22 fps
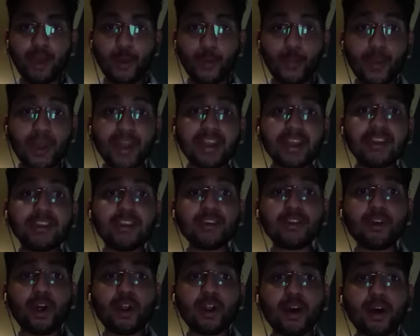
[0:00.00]
When he
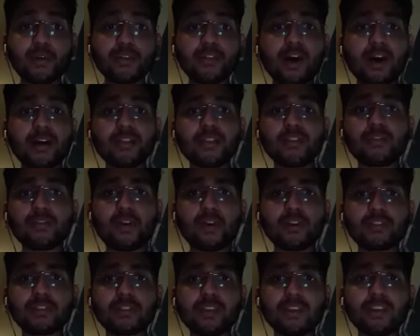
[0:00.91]
got out, the other
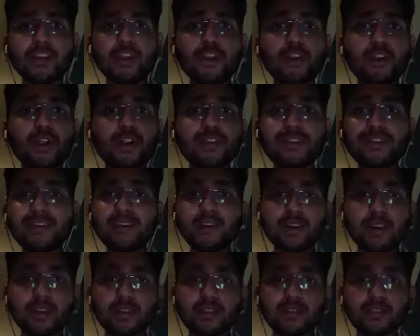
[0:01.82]
frog said, "Did you not hear
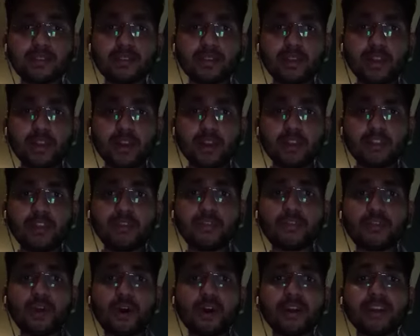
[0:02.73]
us?" The
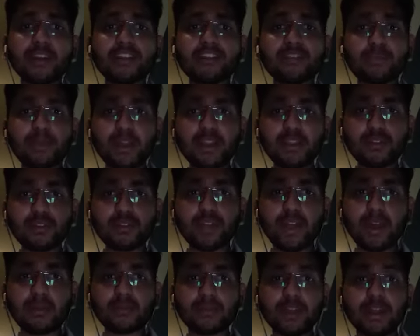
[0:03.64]
frog explained to
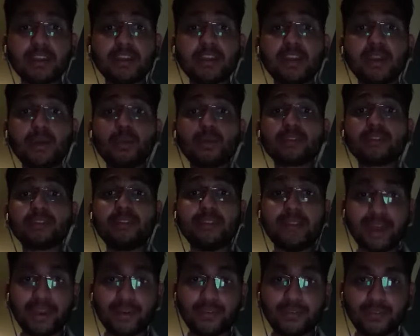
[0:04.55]
them that he was
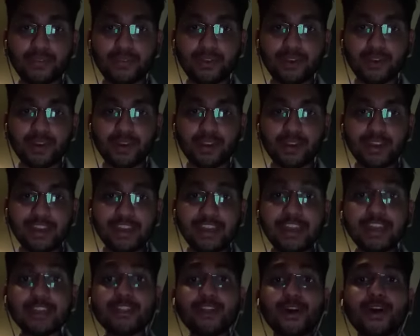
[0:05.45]
deaf.
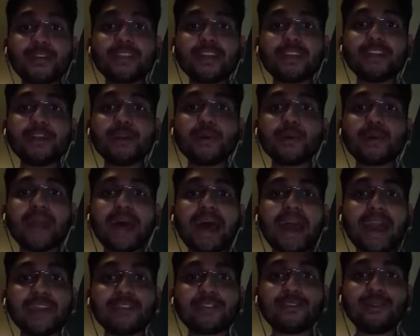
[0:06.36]
He thought that they were
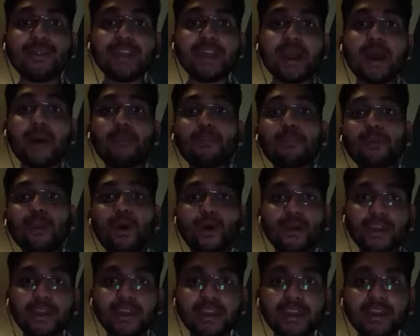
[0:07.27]
actually
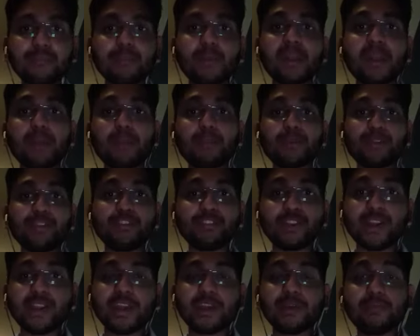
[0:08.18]
applauding him and
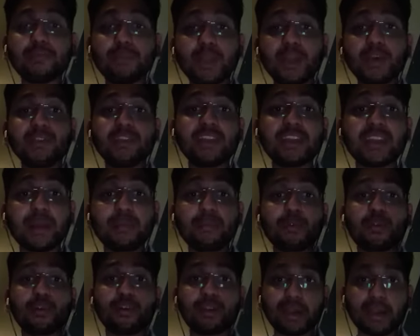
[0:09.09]
appreciating him because he kept
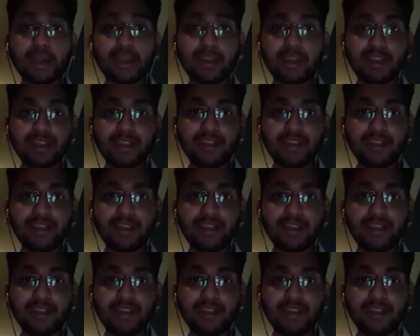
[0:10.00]
on trying.